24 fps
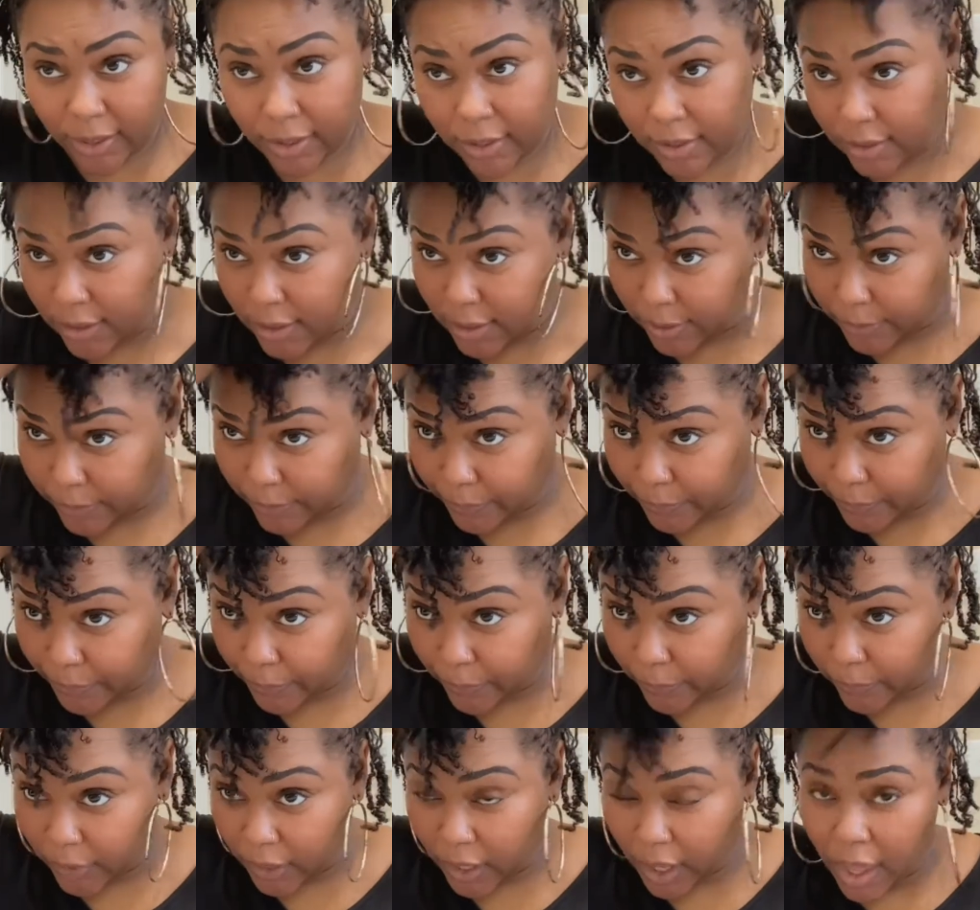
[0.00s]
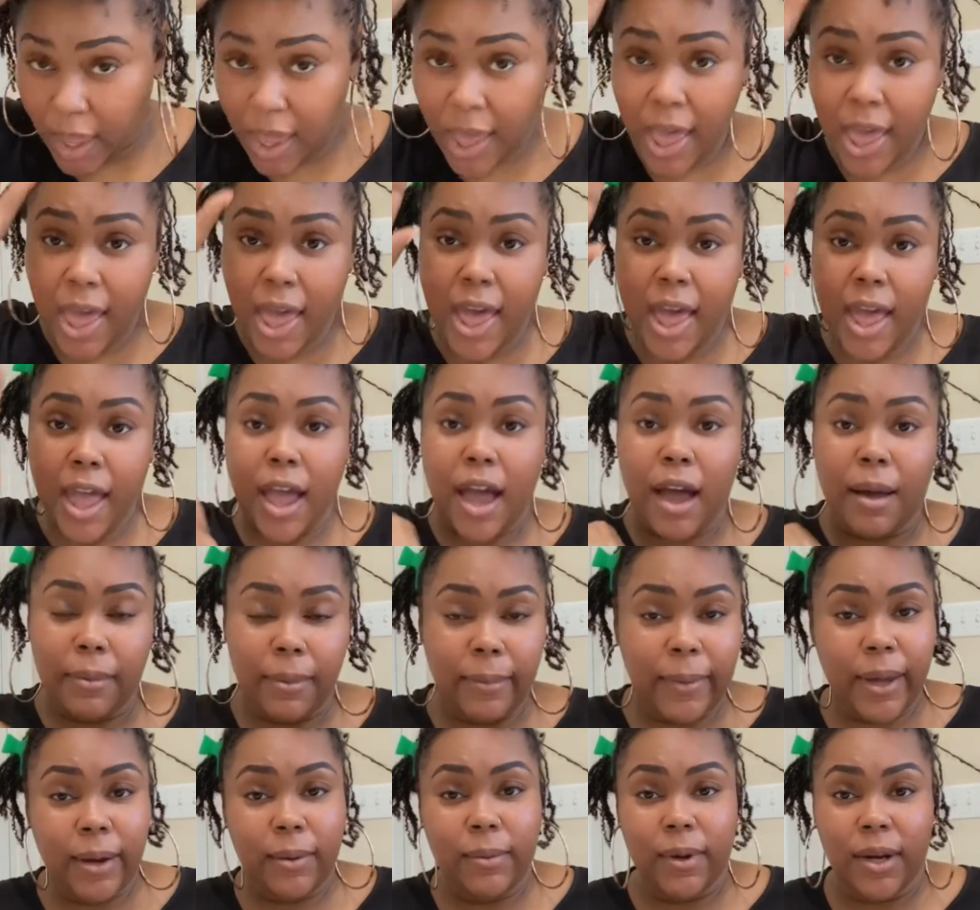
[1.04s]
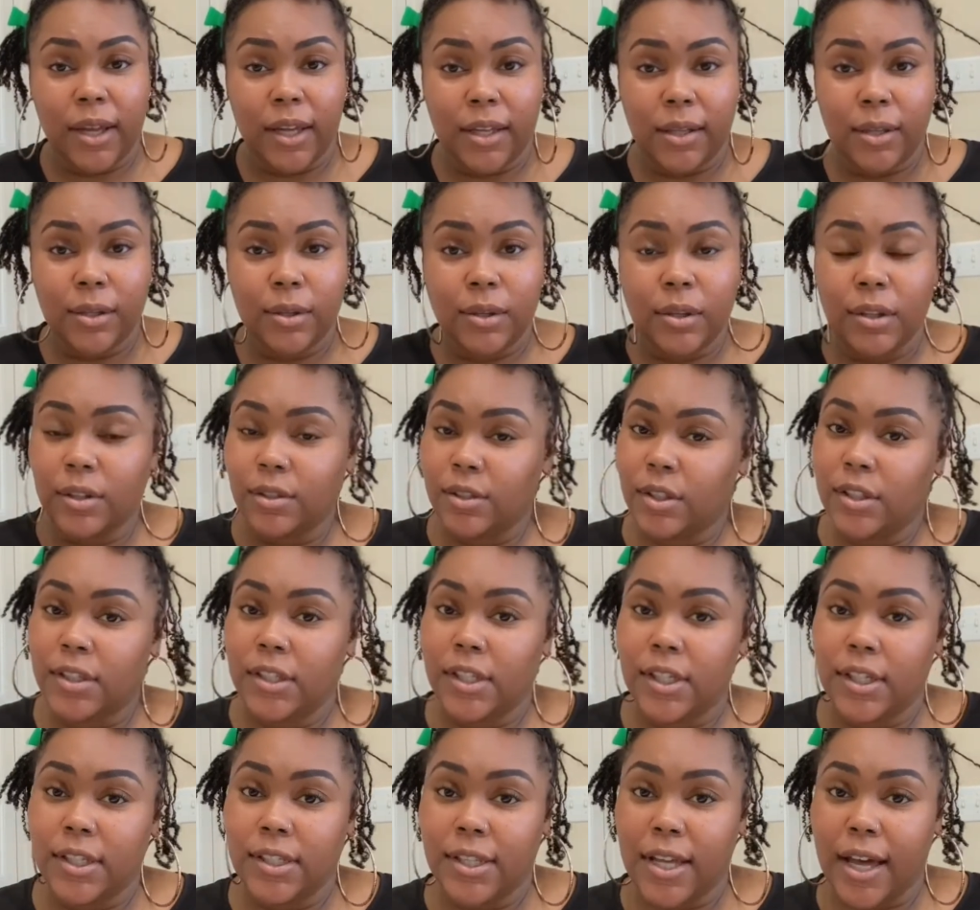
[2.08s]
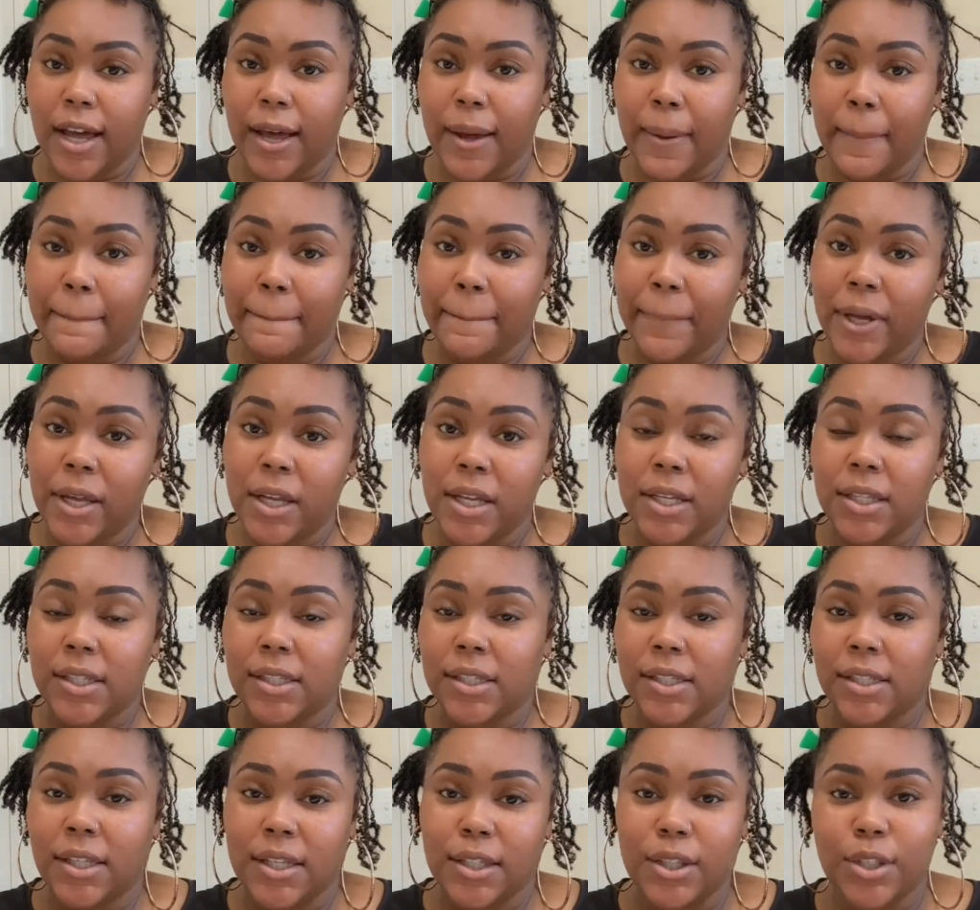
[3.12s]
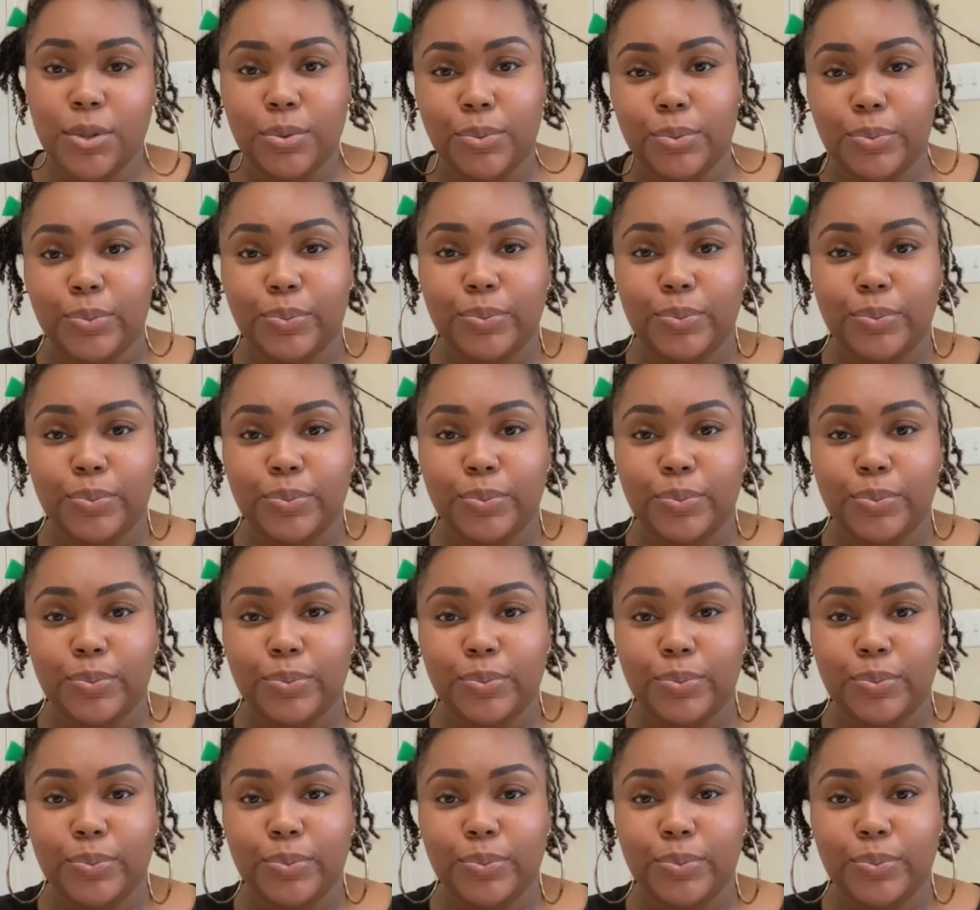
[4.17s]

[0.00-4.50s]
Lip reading: So I'll be back when I get a little closer to the top. Stay tuned.